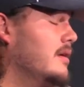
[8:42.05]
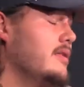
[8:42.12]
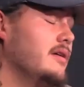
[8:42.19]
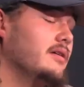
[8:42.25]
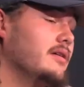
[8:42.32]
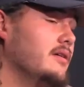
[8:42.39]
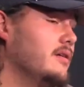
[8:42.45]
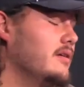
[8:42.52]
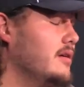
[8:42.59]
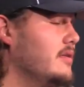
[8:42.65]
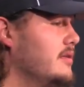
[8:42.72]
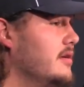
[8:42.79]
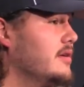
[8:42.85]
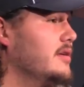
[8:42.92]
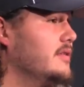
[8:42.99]

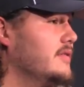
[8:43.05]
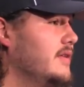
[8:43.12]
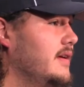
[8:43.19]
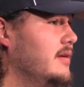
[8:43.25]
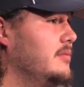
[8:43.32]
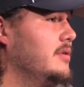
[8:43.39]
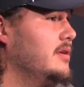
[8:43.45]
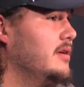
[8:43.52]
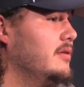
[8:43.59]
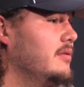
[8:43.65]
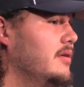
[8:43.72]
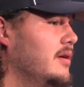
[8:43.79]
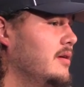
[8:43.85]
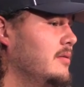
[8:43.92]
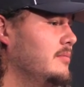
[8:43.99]
They're a good team, you
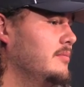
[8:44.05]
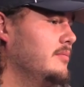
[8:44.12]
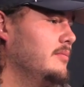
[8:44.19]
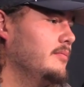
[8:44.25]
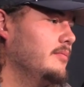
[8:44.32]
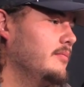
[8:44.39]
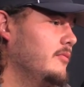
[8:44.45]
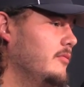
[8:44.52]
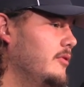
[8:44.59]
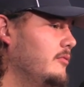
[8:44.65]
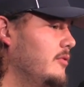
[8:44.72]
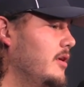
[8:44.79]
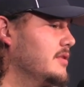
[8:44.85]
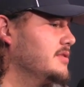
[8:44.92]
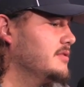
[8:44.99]
know. We
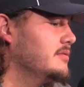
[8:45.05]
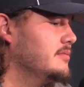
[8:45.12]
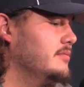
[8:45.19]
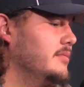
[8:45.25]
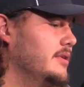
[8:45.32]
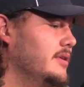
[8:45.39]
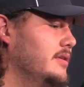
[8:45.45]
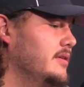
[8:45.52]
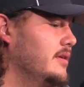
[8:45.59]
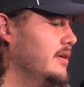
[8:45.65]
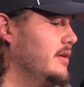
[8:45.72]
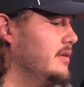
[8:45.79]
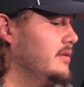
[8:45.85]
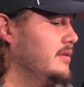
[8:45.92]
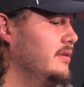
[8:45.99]
watch them,
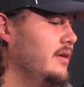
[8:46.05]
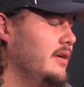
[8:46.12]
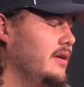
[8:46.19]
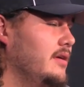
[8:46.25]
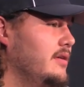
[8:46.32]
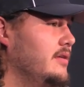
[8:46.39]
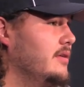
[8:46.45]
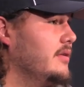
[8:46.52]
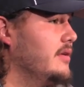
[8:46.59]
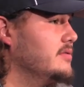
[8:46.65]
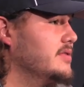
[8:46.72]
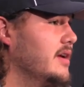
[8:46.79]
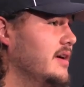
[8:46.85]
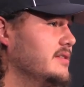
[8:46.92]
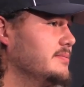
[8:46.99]
and you know,
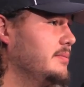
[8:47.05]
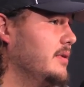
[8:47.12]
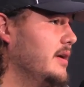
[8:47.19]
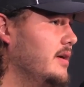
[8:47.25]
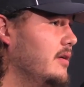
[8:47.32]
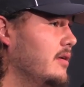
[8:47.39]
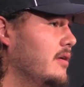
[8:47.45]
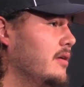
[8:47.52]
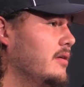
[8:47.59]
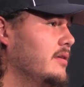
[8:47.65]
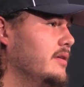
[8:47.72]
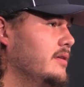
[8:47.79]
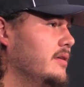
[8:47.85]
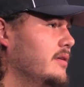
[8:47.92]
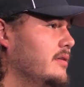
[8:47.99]
those guys play
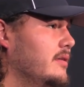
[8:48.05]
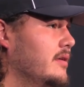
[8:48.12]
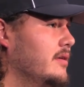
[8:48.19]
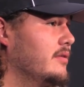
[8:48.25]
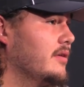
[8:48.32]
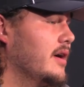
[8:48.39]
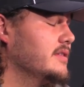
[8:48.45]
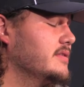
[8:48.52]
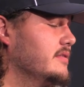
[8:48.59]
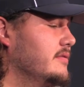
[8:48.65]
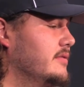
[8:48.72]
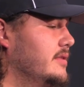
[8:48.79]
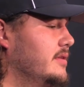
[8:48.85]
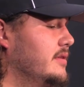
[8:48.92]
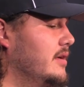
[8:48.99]
hard, and they're
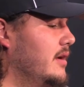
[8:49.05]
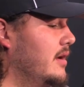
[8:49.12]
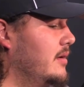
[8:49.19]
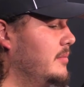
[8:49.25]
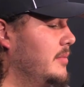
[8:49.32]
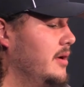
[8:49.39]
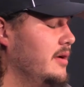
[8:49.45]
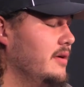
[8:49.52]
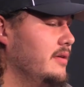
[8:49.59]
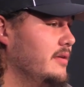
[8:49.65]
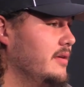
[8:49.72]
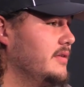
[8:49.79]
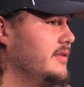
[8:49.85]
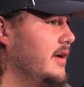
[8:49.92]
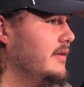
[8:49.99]
aggressive, and
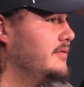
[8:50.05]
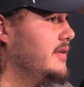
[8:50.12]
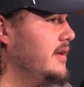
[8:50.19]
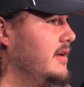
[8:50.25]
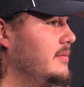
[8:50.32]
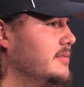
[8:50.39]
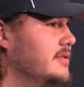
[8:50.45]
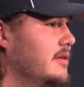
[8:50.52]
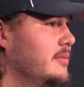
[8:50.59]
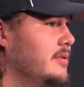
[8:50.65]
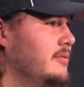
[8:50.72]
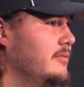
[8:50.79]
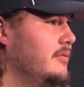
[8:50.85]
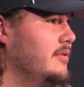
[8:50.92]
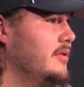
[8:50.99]
they're a tough team. So, I
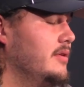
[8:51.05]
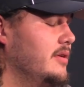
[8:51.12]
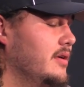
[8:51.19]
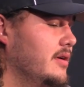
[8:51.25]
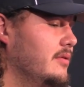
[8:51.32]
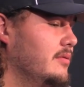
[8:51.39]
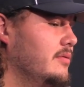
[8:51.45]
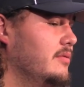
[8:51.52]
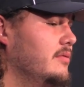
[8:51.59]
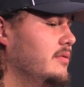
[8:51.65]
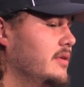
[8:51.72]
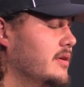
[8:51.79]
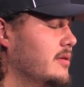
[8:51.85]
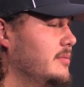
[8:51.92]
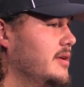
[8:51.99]
mean, you know,
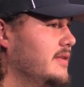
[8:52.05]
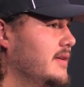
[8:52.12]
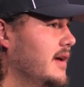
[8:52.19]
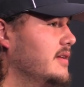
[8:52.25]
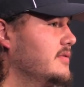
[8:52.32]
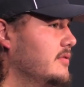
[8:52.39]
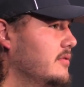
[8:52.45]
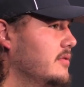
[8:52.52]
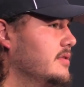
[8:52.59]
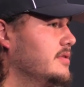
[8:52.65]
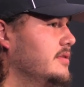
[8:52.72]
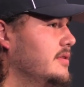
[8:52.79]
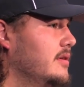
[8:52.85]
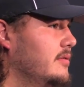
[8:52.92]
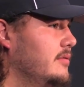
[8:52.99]
they're going to be a test for
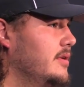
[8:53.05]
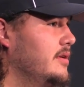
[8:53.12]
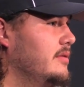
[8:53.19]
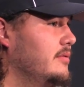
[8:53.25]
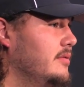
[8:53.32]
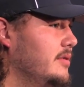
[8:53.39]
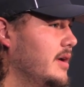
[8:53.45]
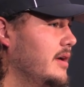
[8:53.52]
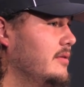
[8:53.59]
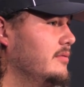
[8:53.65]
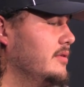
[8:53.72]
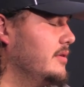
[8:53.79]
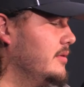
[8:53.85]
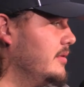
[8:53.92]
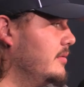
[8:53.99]
us. You know, we got to
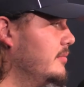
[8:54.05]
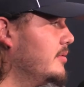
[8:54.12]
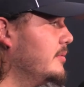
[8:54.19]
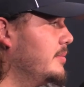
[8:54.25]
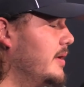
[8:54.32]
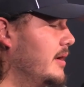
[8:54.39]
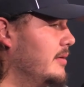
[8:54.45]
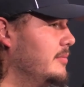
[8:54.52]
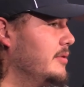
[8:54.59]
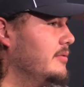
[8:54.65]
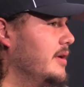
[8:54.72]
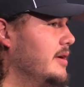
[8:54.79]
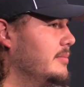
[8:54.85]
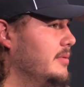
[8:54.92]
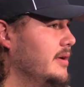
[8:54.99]
really prepare and be
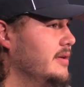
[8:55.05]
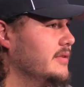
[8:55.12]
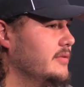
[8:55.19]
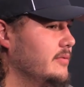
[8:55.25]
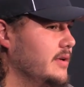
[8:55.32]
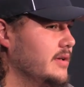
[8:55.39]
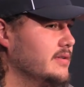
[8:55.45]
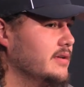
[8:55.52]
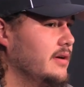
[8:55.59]
ready to play this week.